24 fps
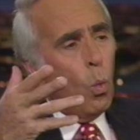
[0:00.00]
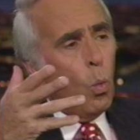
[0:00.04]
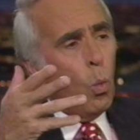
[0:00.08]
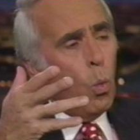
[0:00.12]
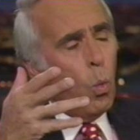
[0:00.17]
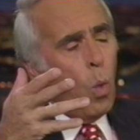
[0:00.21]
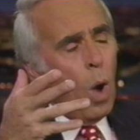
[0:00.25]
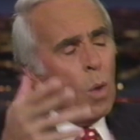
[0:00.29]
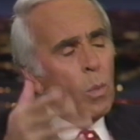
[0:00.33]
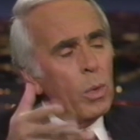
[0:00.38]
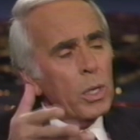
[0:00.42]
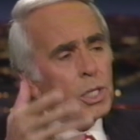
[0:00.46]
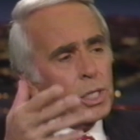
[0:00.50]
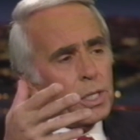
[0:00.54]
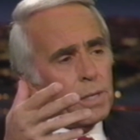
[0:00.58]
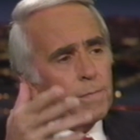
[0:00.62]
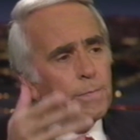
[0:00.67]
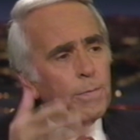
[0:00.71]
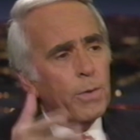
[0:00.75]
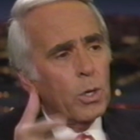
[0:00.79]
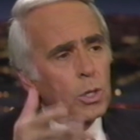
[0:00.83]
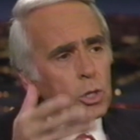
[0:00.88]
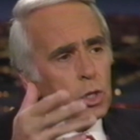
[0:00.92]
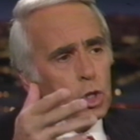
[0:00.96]
What was the
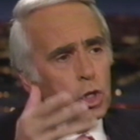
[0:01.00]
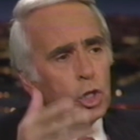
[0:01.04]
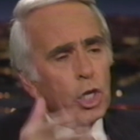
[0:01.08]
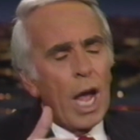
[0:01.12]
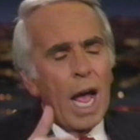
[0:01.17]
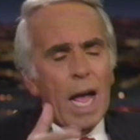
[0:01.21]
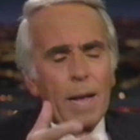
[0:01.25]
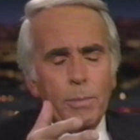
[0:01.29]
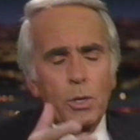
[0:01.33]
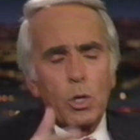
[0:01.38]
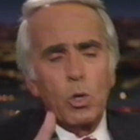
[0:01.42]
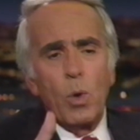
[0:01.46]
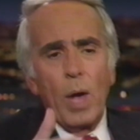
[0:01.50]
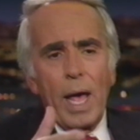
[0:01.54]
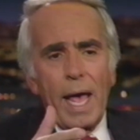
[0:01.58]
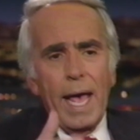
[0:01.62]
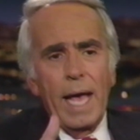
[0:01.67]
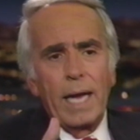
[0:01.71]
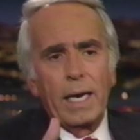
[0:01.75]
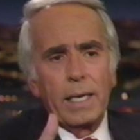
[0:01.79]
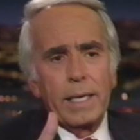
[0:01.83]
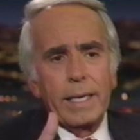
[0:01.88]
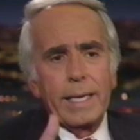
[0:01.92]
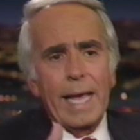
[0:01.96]
first job you
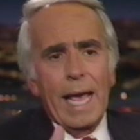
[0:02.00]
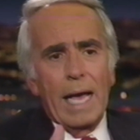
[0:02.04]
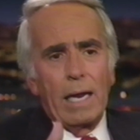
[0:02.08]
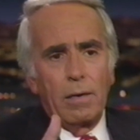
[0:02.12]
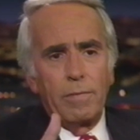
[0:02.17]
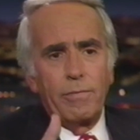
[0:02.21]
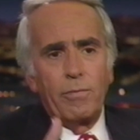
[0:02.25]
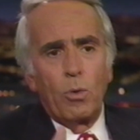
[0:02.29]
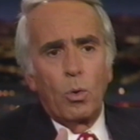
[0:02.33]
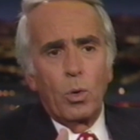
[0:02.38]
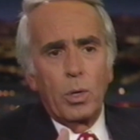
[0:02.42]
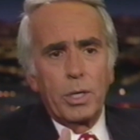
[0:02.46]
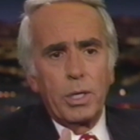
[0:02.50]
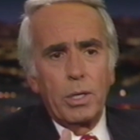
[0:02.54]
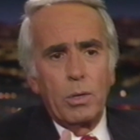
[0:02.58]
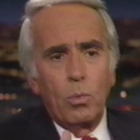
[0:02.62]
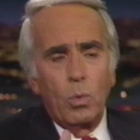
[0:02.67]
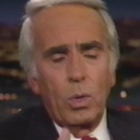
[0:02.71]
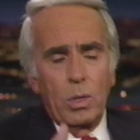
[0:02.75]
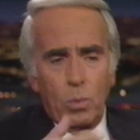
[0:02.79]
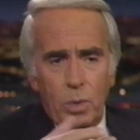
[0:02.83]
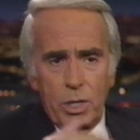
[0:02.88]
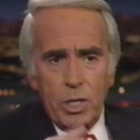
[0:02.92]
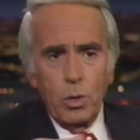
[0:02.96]
had in California
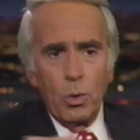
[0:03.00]
when, when